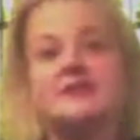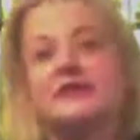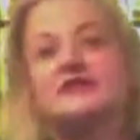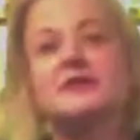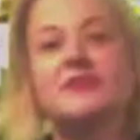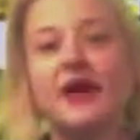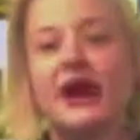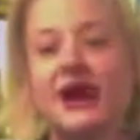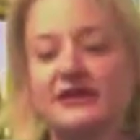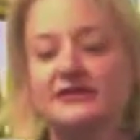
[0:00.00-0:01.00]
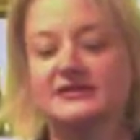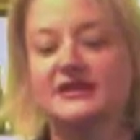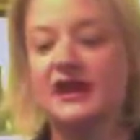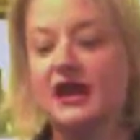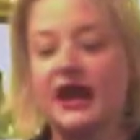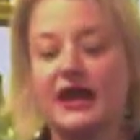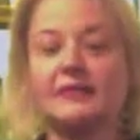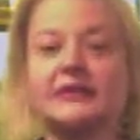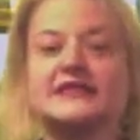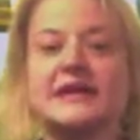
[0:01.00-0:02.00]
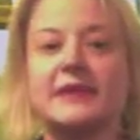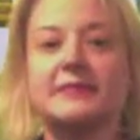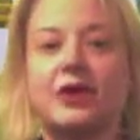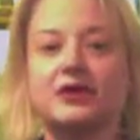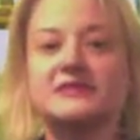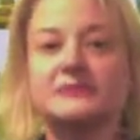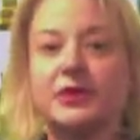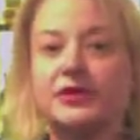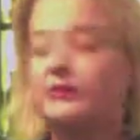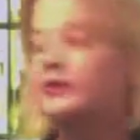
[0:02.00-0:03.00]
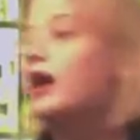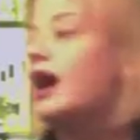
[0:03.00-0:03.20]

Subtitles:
I'm going to dump the ice, and then I'm going to take my bar spoon,